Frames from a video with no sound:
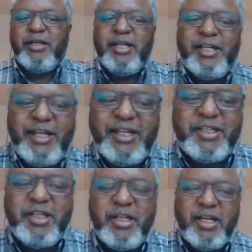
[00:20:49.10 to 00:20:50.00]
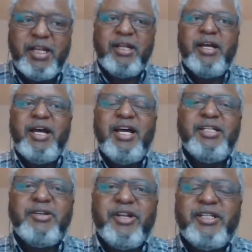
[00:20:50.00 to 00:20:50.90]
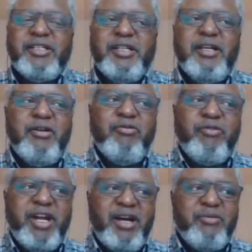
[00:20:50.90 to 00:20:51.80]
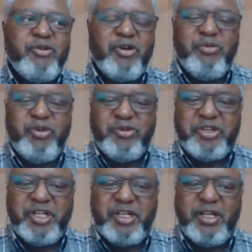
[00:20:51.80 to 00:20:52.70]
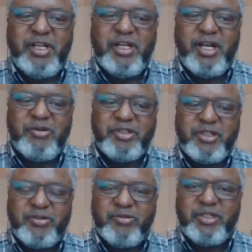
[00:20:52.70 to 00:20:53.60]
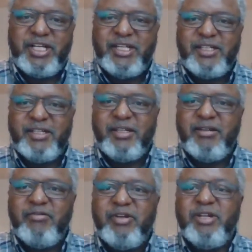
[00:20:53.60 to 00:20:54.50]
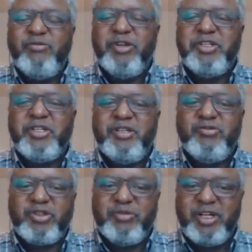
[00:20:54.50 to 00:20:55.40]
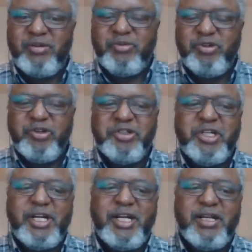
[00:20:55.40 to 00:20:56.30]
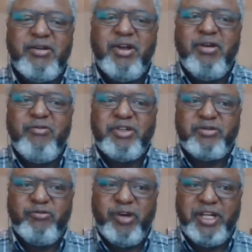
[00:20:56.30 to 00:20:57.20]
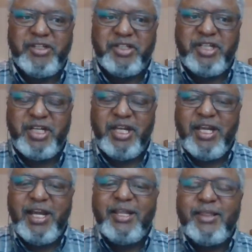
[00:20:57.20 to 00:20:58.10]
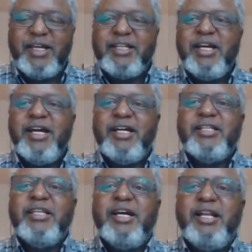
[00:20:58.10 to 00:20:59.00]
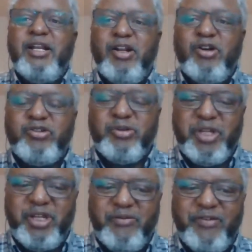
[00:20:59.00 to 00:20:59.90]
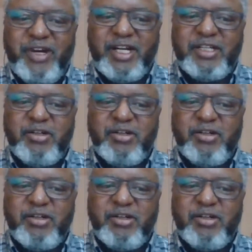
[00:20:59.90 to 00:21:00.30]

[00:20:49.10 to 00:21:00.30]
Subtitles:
in 1800 we have revolution in Hausa society, in which Usman Apodo Jihad was waged. And that had a lot of impact